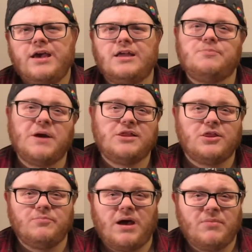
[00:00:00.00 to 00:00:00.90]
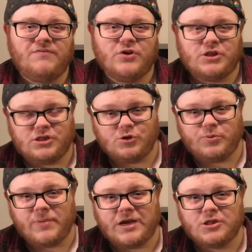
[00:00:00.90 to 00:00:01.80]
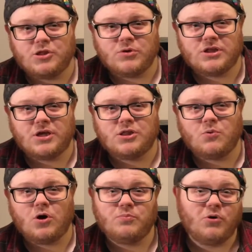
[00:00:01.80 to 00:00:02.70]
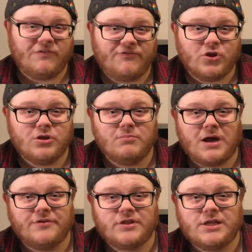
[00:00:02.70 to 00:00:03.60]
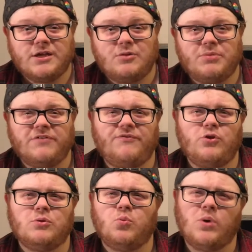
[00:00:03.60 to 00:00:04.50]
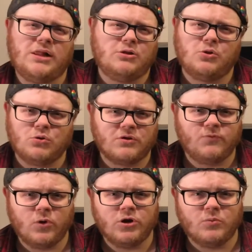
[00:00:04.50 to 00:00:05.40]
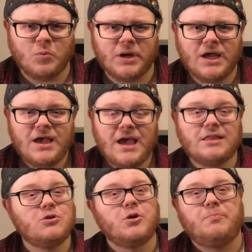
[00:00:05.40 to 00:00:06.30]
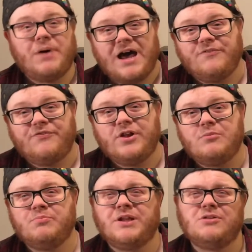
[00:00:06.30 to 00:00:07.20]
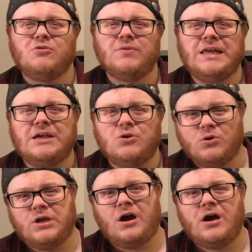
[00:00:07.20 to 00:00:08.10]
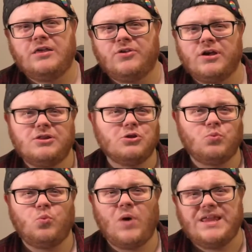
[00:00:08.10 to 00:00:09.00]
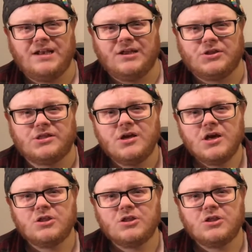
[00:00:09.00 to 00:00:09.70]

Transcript: It's better than Batman vs Superman and Suicide Squad, more fun than Man of Steel, but it falls well short of Wonder Woman. It's not a bad film, but it's not really good either. It's just weightless.